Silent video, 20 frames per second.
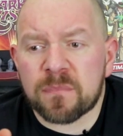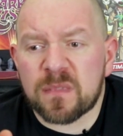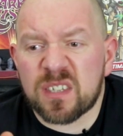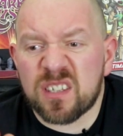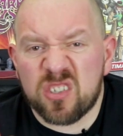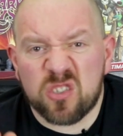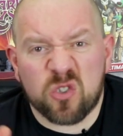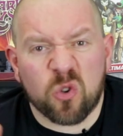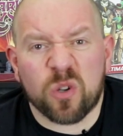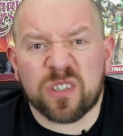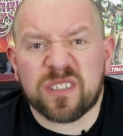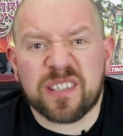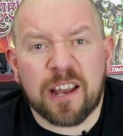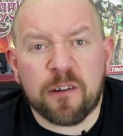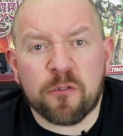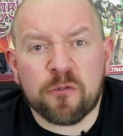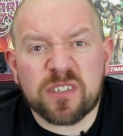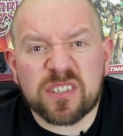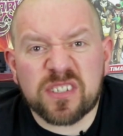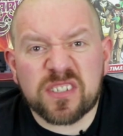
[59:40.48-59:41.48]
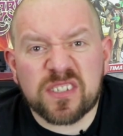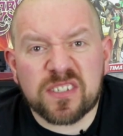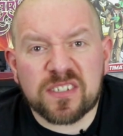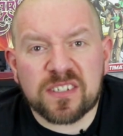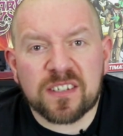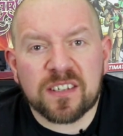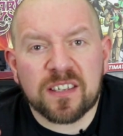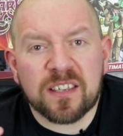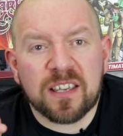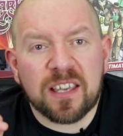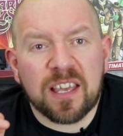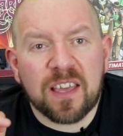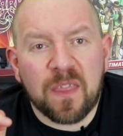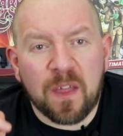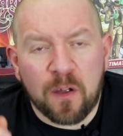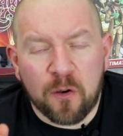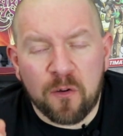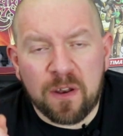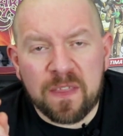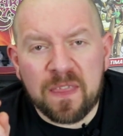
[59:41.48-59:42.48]
sort of terrorists that
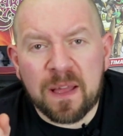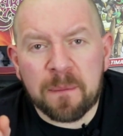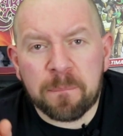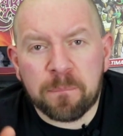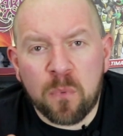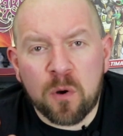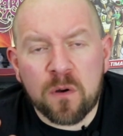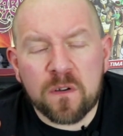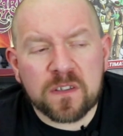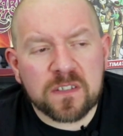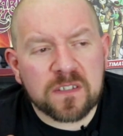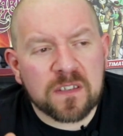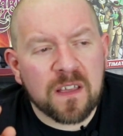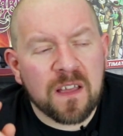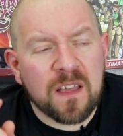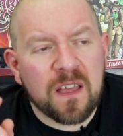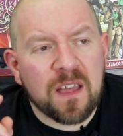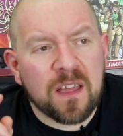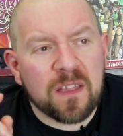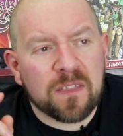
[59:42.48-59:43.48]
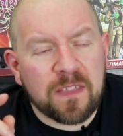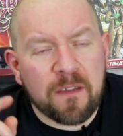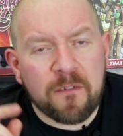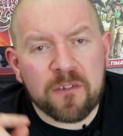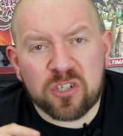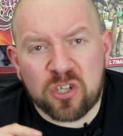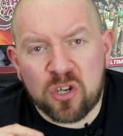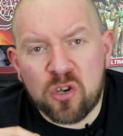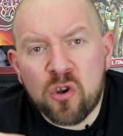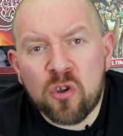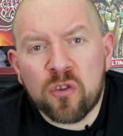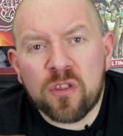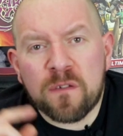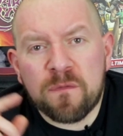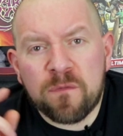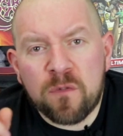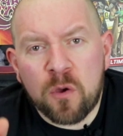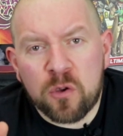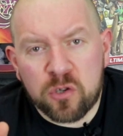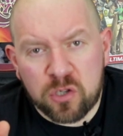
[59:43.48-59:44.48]
are in that box. There is another
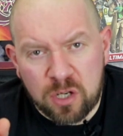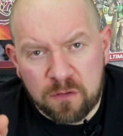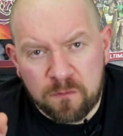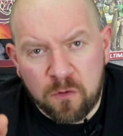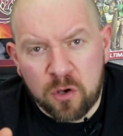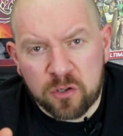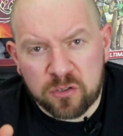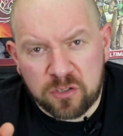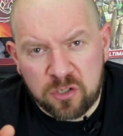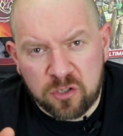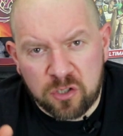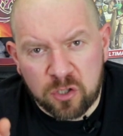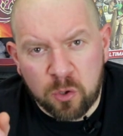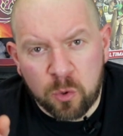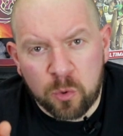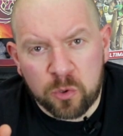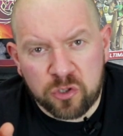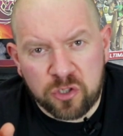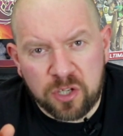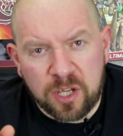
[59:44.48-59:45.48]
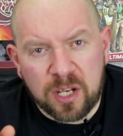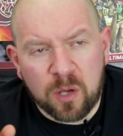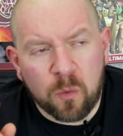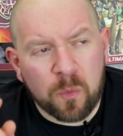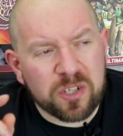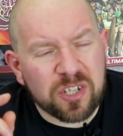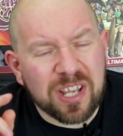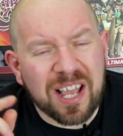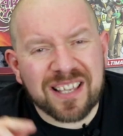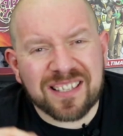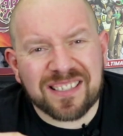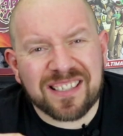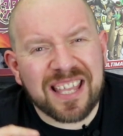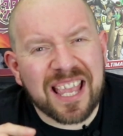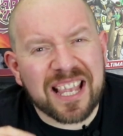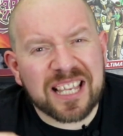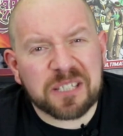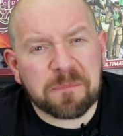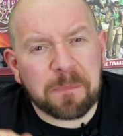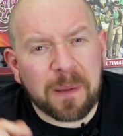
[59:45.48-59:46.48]
version of Hostage Negotiator which has the
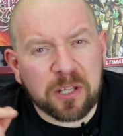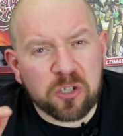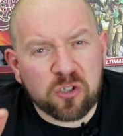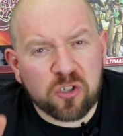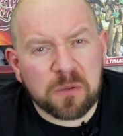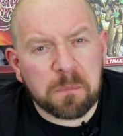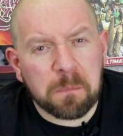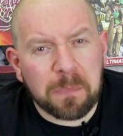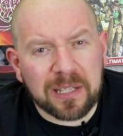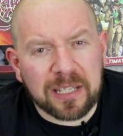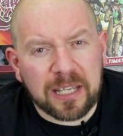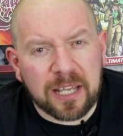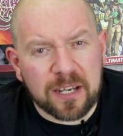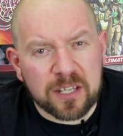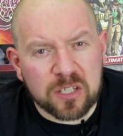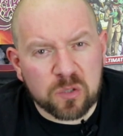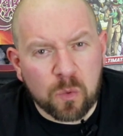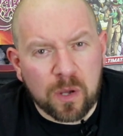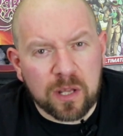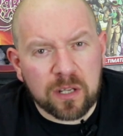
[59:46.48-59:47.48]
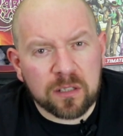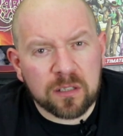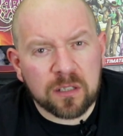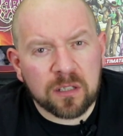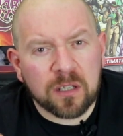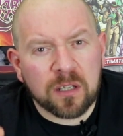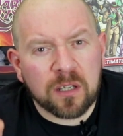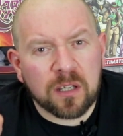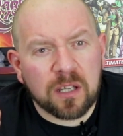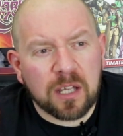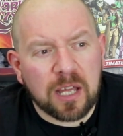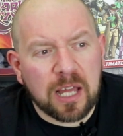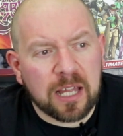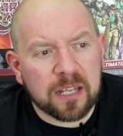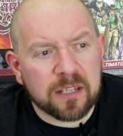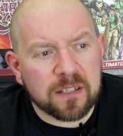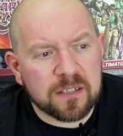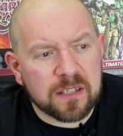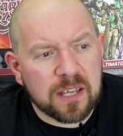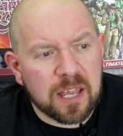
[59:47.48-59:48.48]
expansion built in as well,
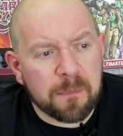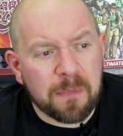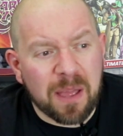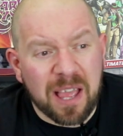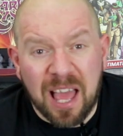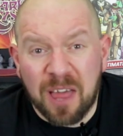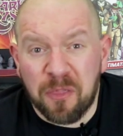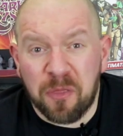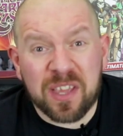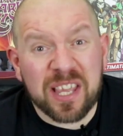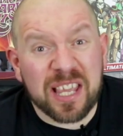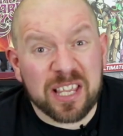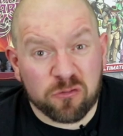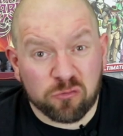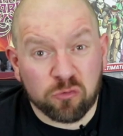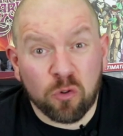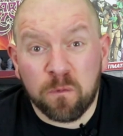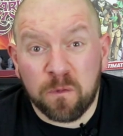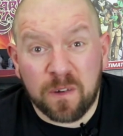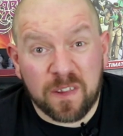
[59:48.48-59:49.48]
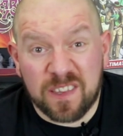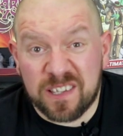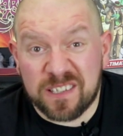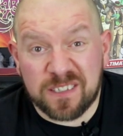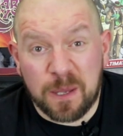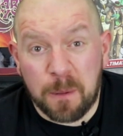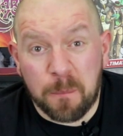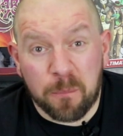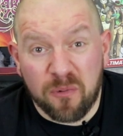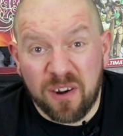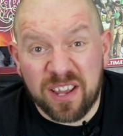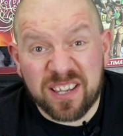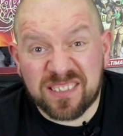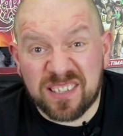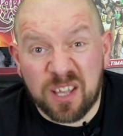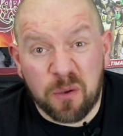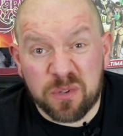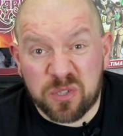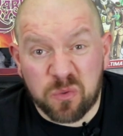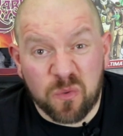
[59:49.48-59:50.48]
and I think it's roughly the same price
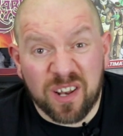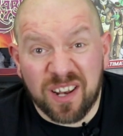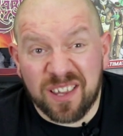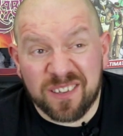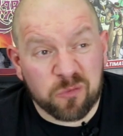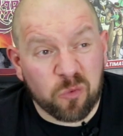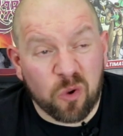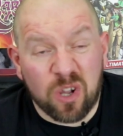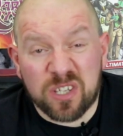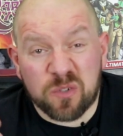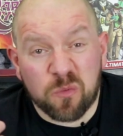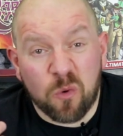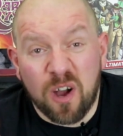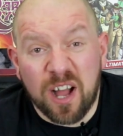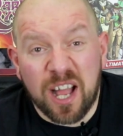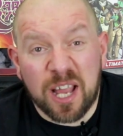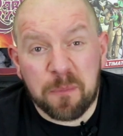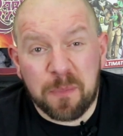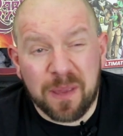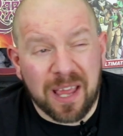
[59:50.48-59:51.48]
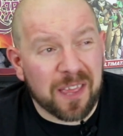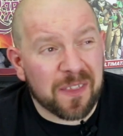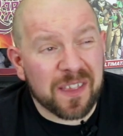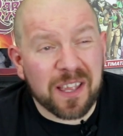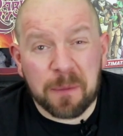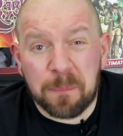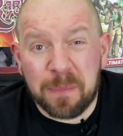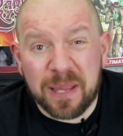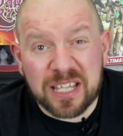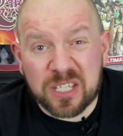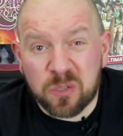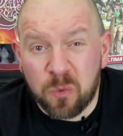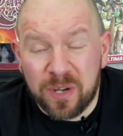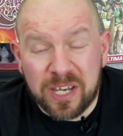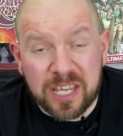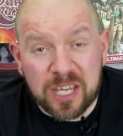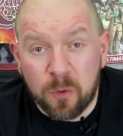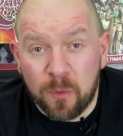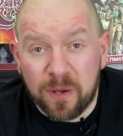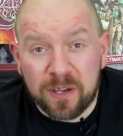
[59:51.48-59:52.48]
now as well as what I pay. I think I paid 20
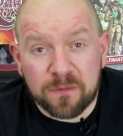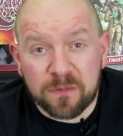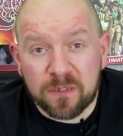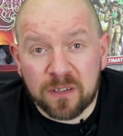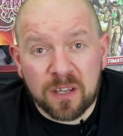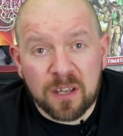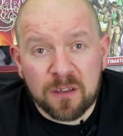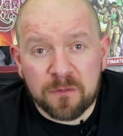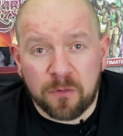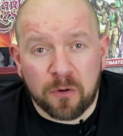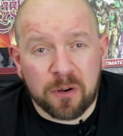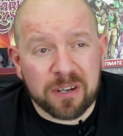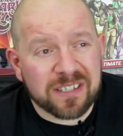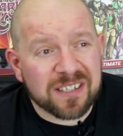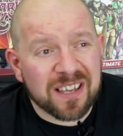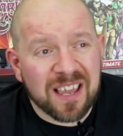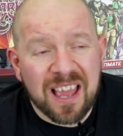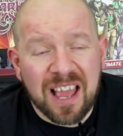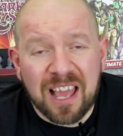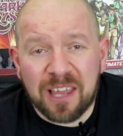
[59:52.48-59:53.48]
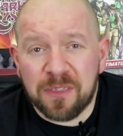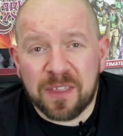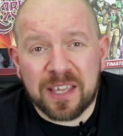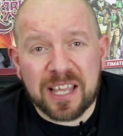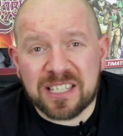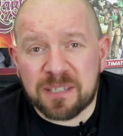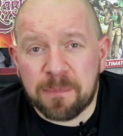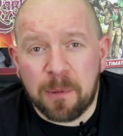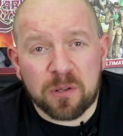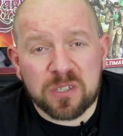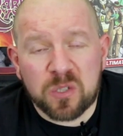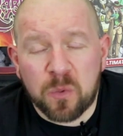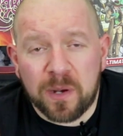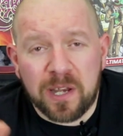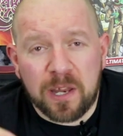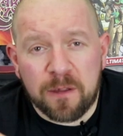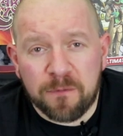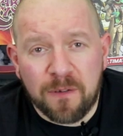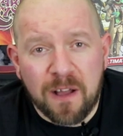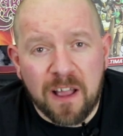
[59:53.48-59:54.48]
quid for it. I think it's about
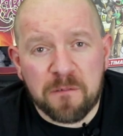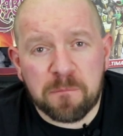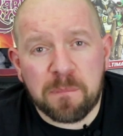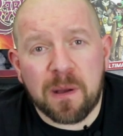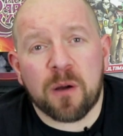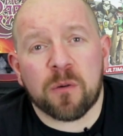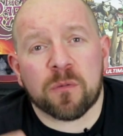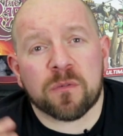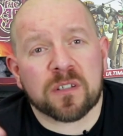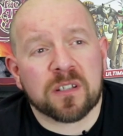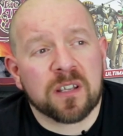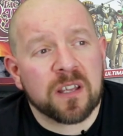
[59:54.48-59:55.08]
£25,